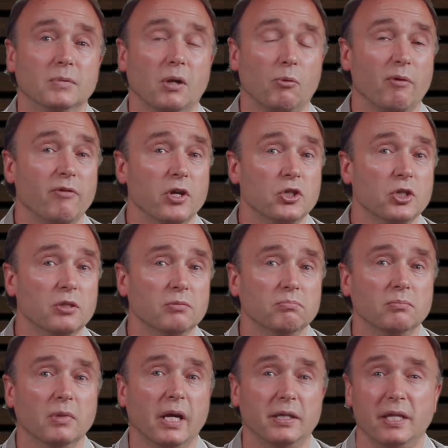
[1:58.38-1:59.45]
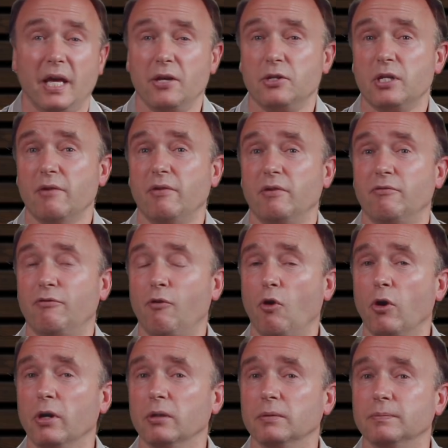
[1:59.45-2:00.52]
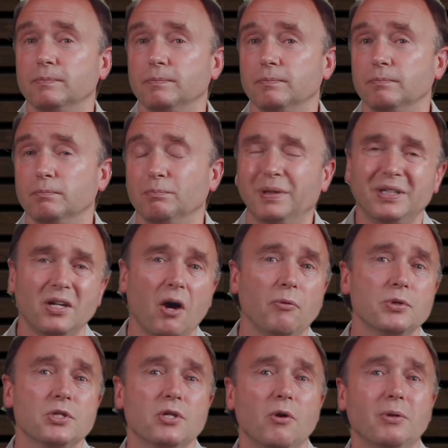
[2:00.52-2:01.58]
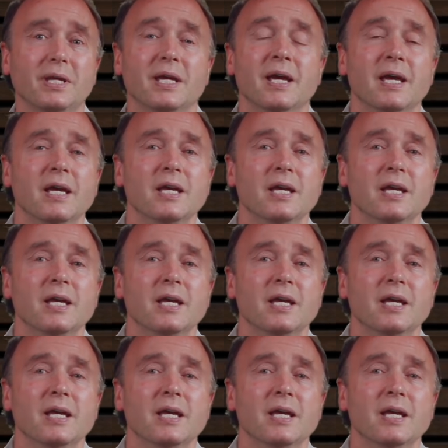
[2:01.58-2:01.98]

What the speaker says: a revision, the a7 IV, but not with Sony.